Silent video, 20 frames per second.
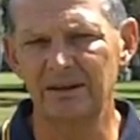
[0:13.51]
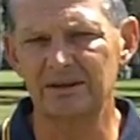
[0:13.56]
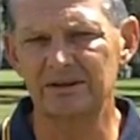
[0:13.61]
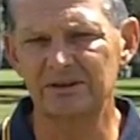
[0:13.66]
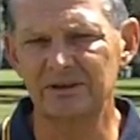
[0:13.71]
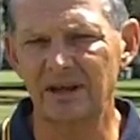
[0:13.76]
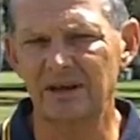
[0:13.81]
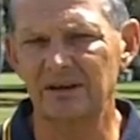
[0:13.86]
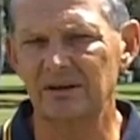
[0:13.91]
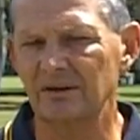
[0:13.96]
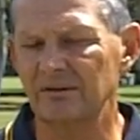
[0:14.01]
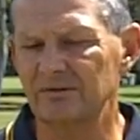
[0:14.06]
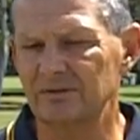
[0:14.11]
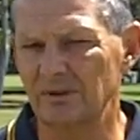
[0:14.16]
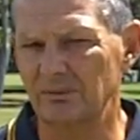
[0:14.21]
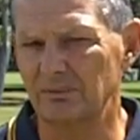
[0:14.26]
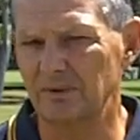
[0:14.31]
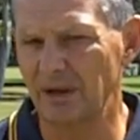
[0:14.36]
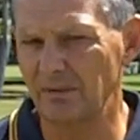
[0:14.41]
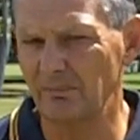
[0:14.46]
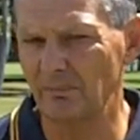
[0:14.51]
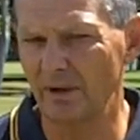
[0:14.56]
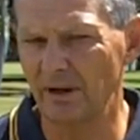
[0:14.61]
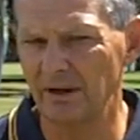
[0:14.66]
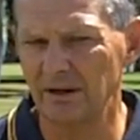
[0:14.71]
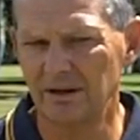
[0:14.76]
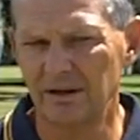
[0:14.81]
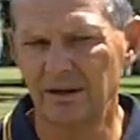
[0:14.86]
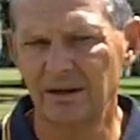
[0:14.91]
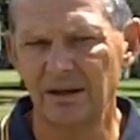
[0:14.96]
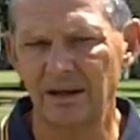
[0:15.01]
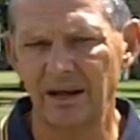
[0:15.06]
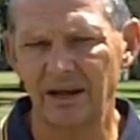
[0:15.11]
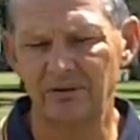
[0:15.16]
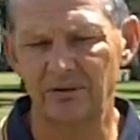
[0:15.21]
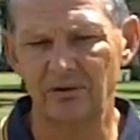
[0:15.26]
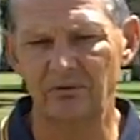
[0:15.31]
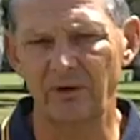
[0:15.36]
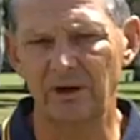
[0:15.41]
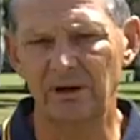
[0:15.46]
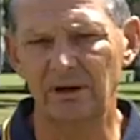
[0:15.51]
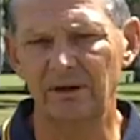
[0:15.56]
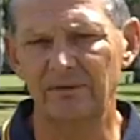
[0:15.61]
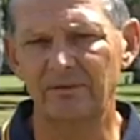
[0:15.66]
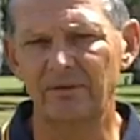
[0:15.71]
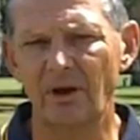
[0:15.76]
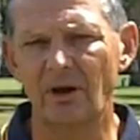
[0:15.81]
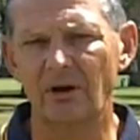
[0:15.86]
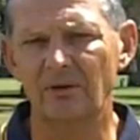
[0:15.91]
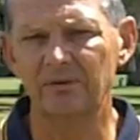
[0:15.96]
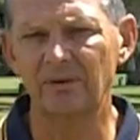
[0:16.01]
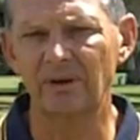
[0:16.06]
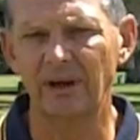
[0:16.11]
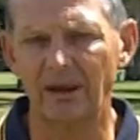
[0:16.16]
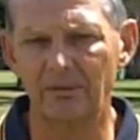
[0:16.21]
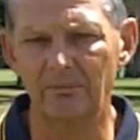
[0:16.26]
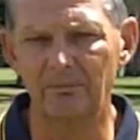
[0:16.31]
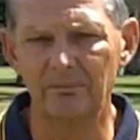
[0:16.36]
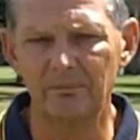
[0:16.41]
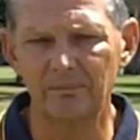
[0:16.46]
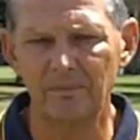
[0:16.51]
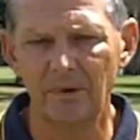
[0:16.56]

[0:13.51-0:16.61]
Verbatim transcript: the second of September at the Redcliffe Golf Club.